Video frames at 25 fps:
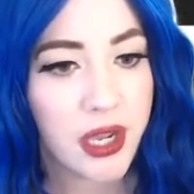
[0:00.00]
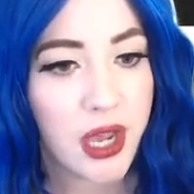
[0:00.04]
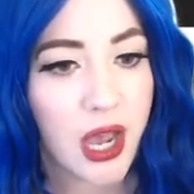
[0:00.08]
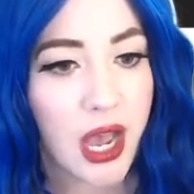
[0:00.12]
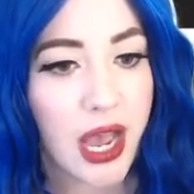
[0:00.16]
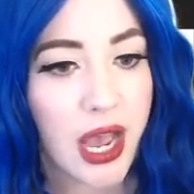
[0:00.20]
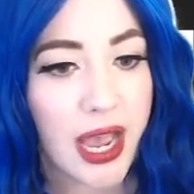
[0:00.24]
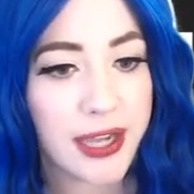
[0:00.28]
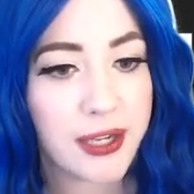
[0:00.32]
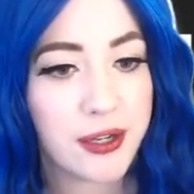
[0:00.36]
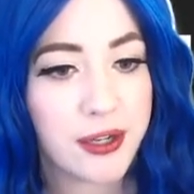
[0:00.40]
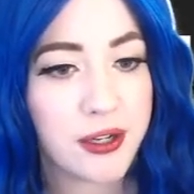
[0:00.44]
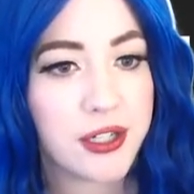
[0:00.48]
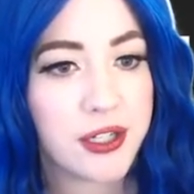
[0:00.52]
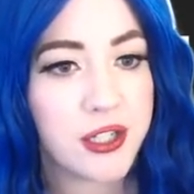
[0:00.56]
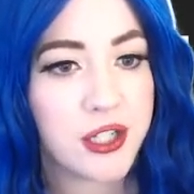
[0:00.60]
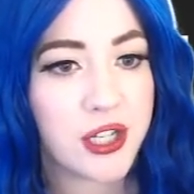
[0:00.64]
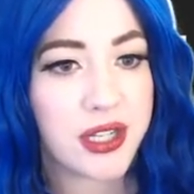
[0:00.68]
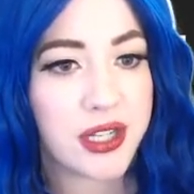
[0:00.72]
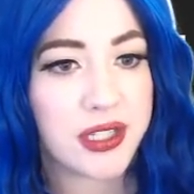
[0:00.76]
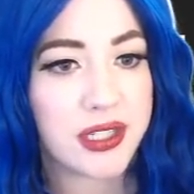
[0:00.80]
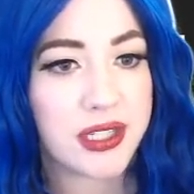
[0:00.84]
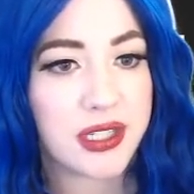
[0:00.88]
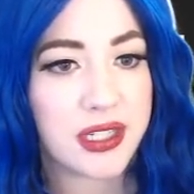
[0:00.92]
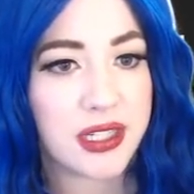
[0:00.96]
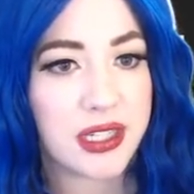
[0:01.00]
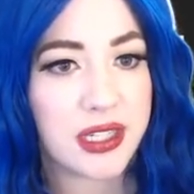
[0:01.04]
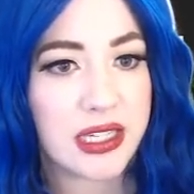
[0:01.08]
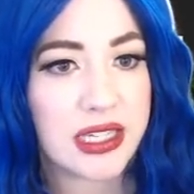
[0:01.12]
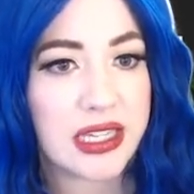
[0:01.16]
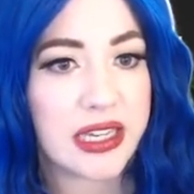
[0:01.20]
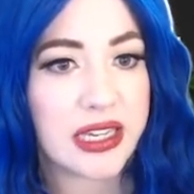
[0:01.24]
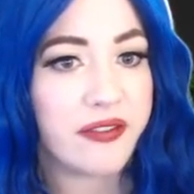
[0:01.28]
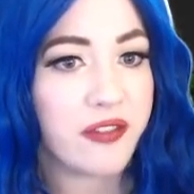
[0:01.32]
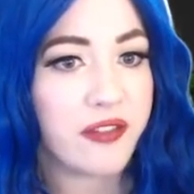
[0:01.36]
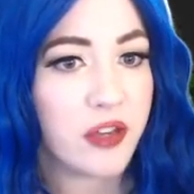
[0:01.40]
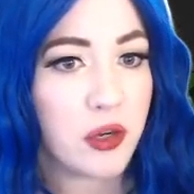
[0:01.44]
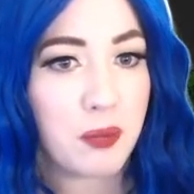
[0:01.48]
I could just
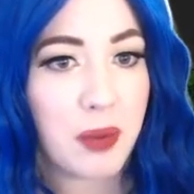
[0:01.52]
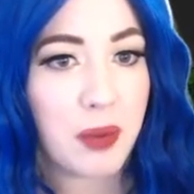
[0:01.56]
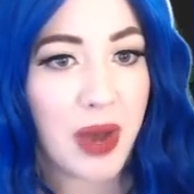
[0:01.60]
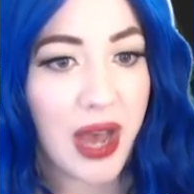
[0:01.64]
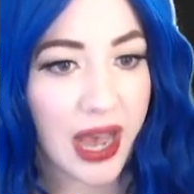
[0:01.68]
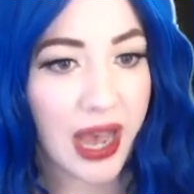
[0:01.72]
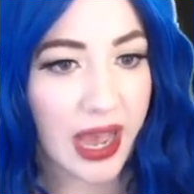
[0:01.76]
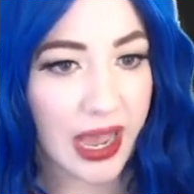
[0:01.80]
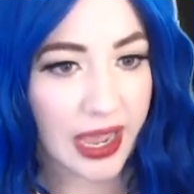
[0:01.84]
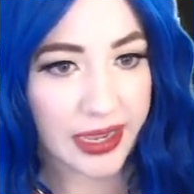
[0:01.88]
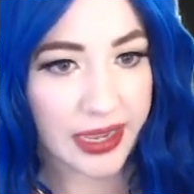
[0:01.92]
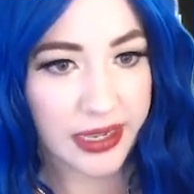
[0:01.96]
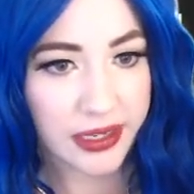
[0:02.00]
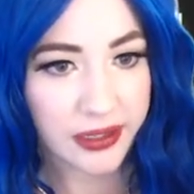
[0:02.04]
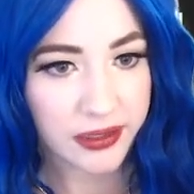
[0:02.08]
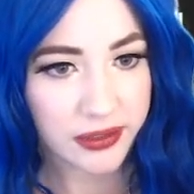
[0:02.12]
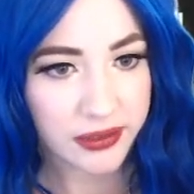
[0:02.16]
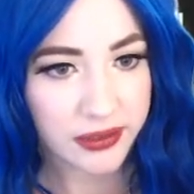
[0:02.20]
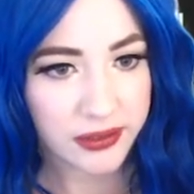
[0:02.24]
give you pi.